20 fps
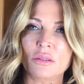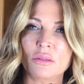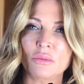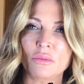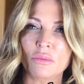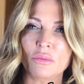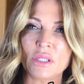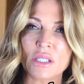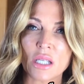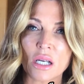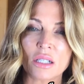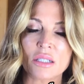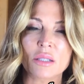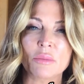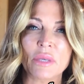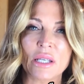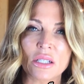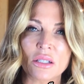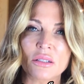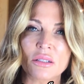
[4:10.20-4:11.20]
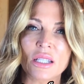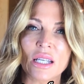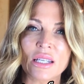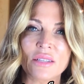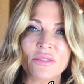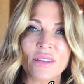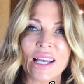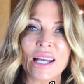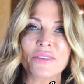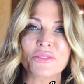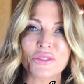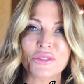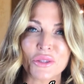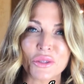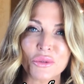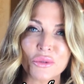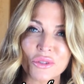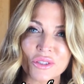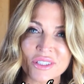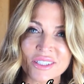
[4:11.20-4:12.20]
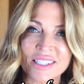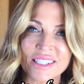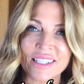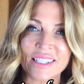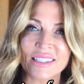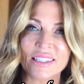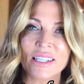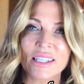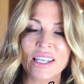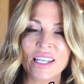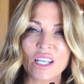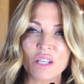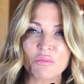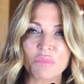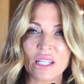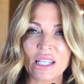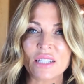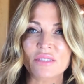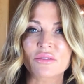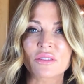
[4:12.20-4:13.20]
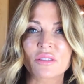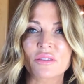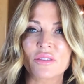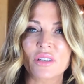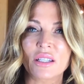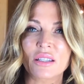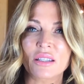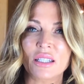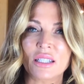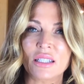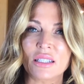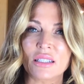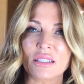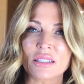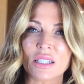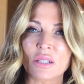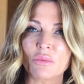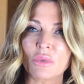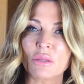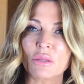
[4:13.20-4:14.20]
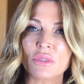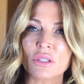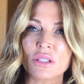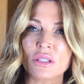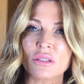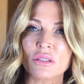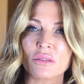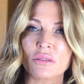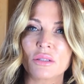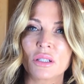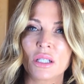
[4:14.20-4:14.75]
We talked about our life after the quarantine and planned for fun things that we would do.